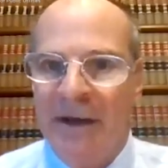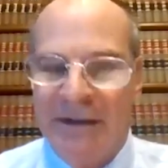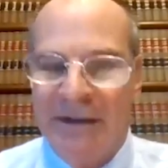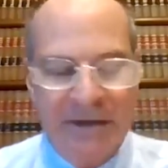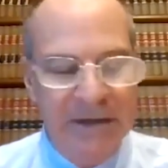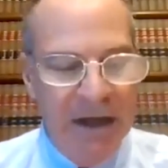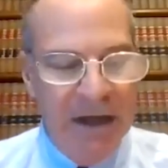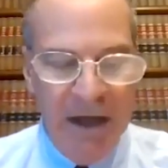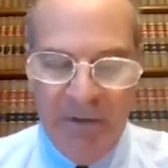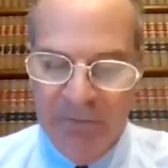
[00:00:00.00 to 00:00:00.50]

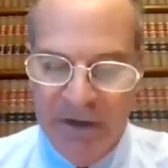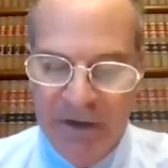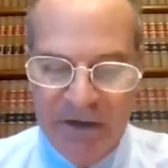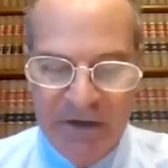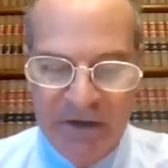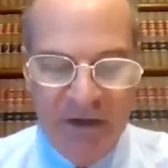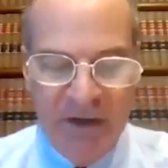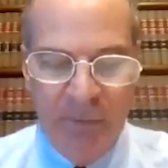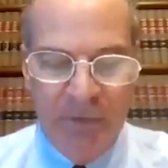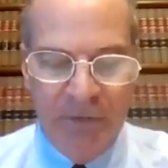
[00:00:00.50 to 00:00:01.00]
but is not
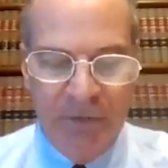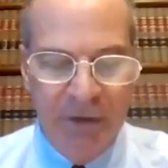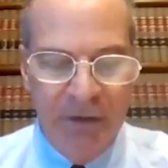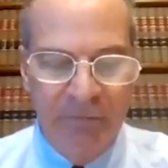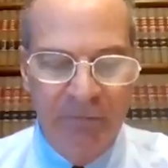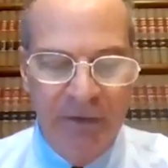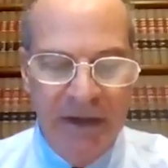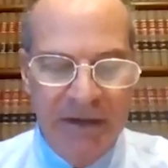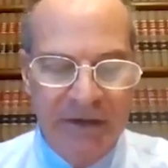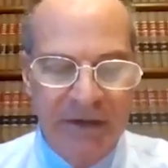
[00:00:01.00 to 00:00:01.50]

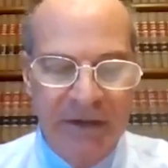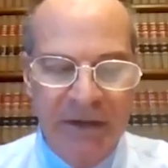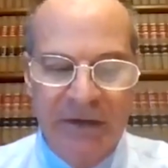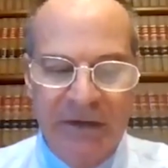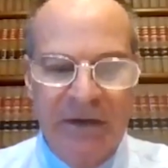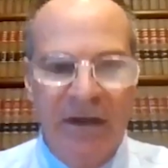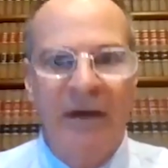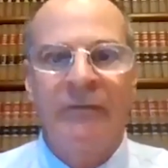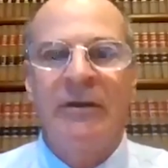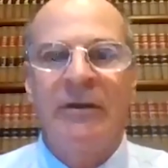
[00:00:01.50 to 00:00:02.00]
reasonable to the
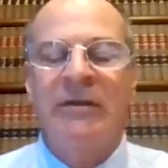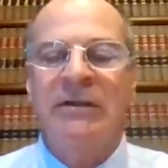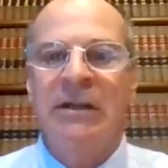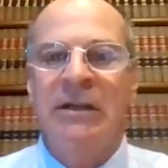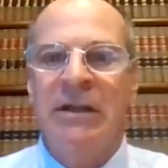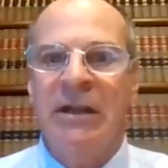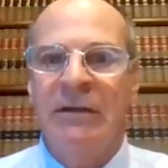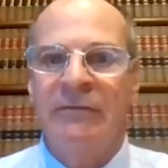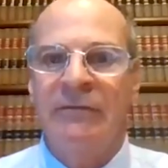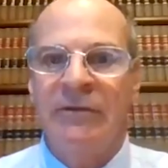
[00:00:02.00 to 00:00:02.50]
residents of
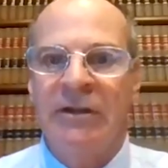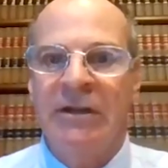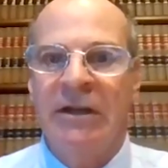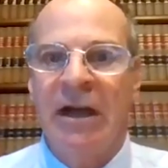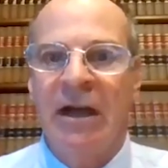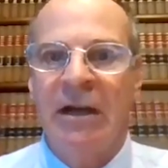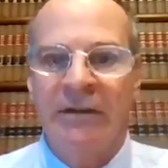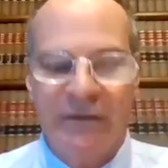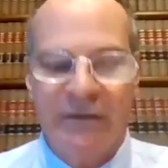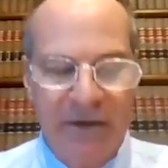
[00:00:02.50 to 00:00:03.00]
the city of
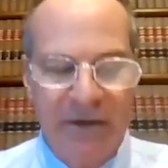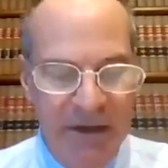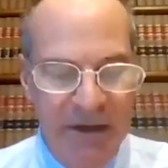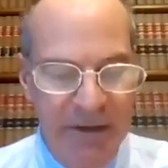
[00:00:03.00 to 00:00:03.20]
Sea Isle